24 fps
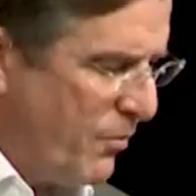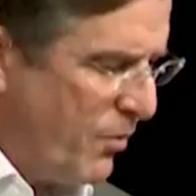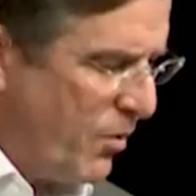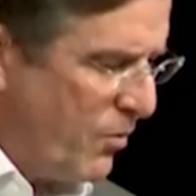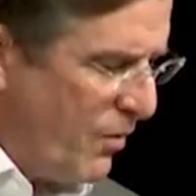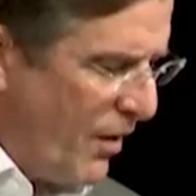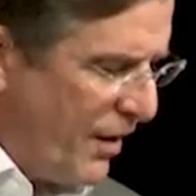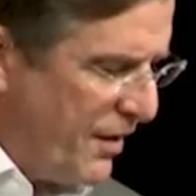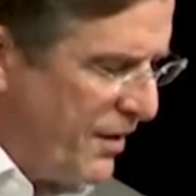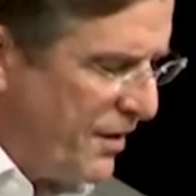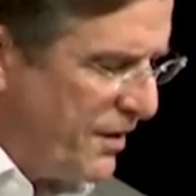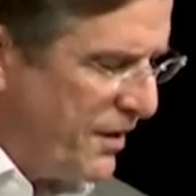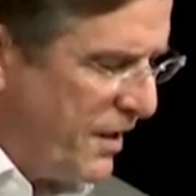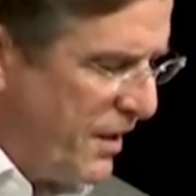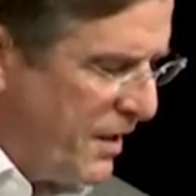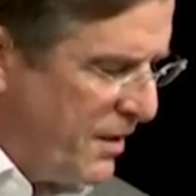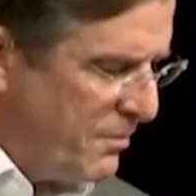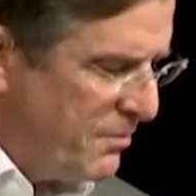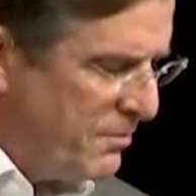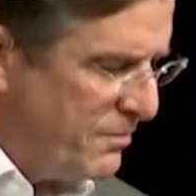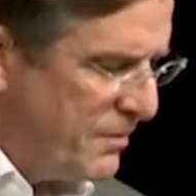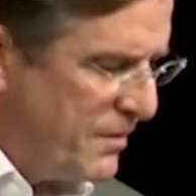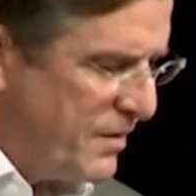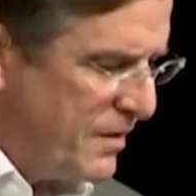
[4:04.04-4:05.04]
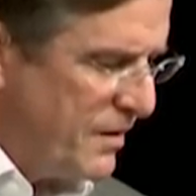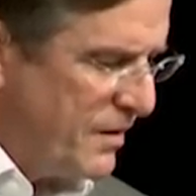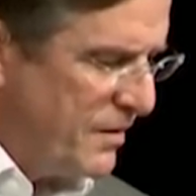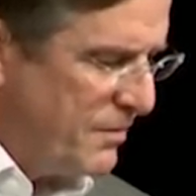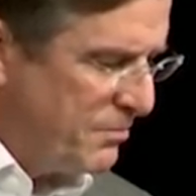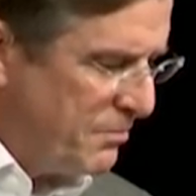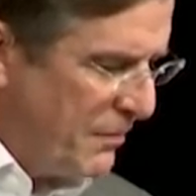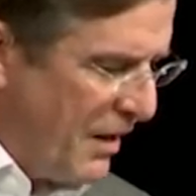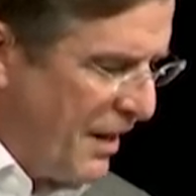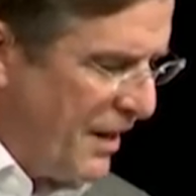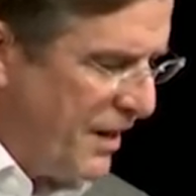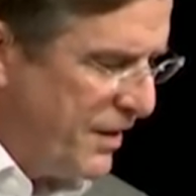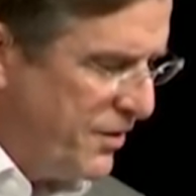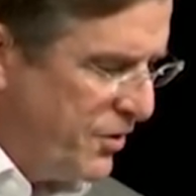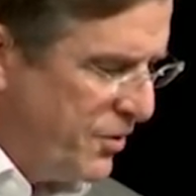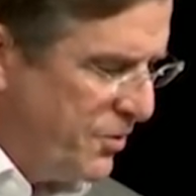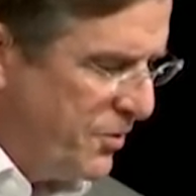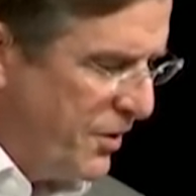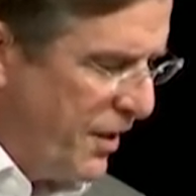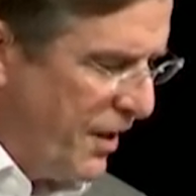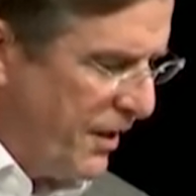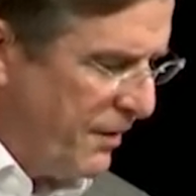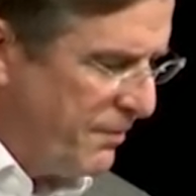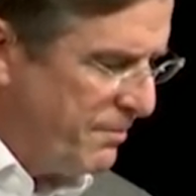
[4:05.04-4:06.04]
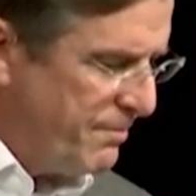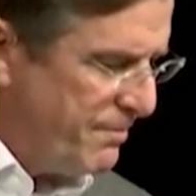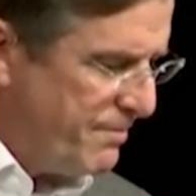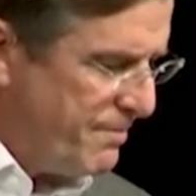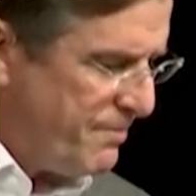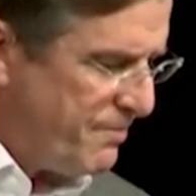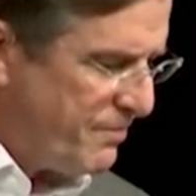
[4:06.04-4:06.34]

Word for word: will write on him my new name.